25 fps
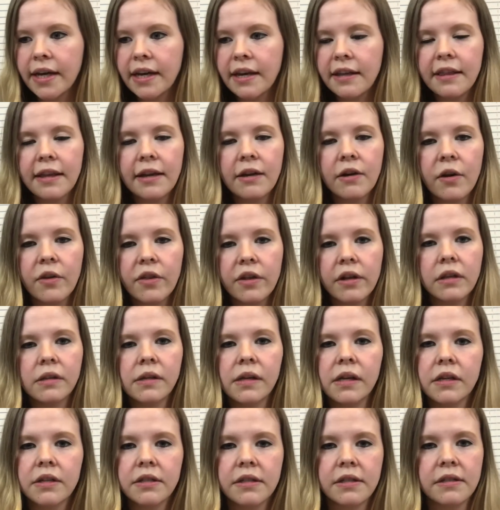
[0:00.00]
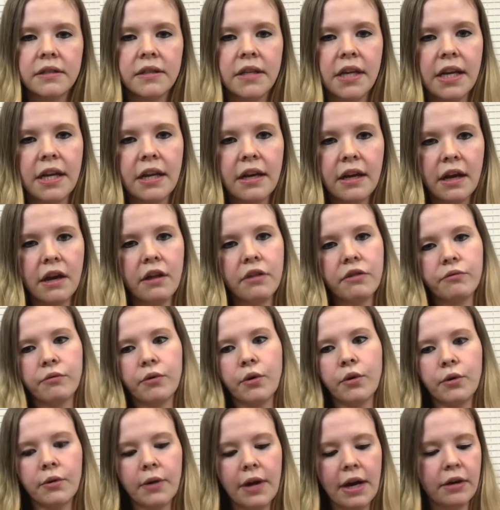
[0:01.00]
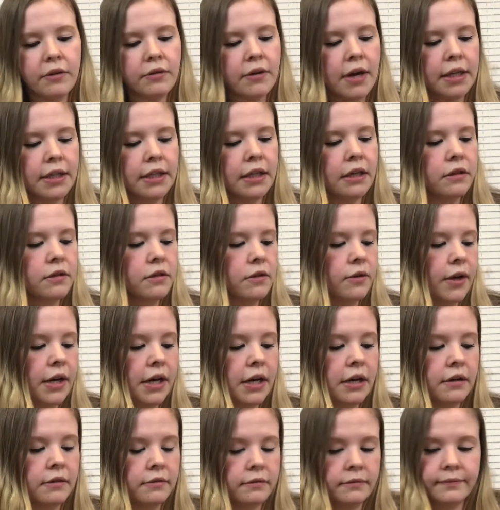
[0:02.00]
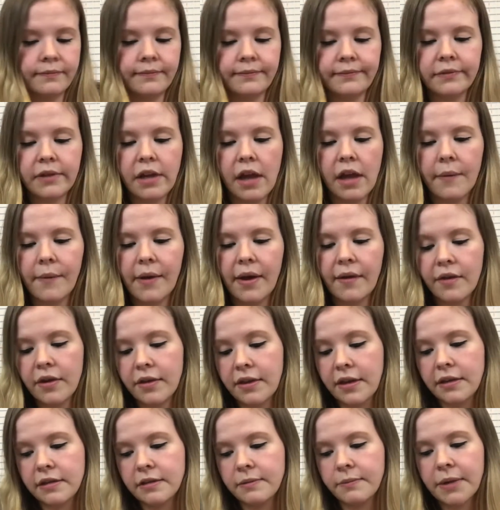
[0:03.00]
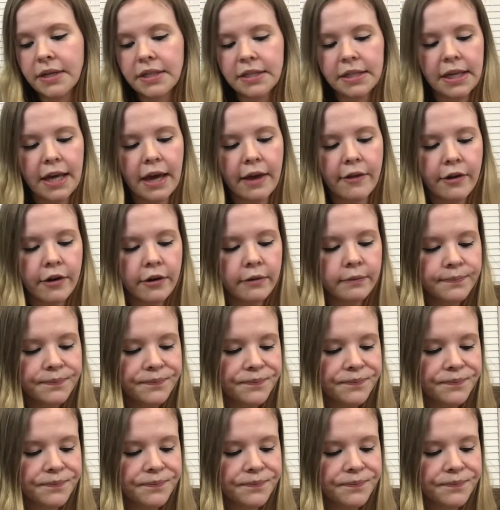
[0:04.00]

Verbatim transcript: I think all the clearance is getting kind of thrown around right now, so I didn't, everything's mixed together.